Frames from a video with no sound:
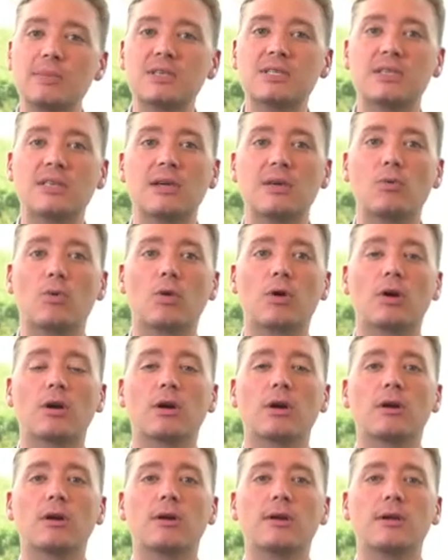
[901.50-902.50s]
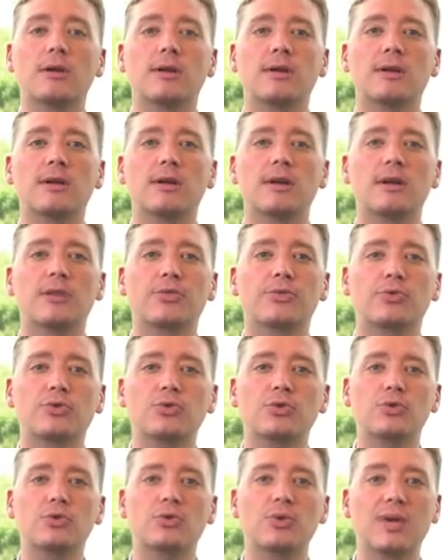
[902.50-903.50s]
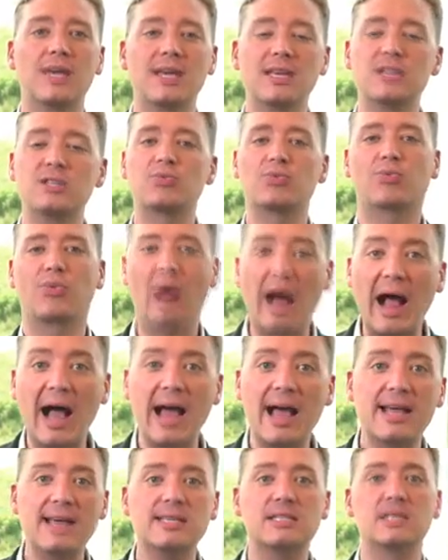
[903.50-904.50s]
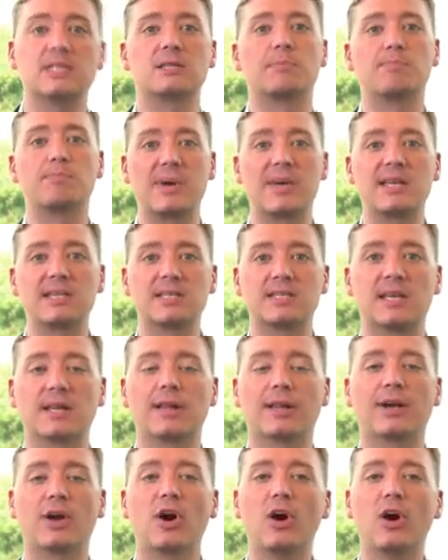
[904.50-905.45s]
as they were through his rise as a best-selling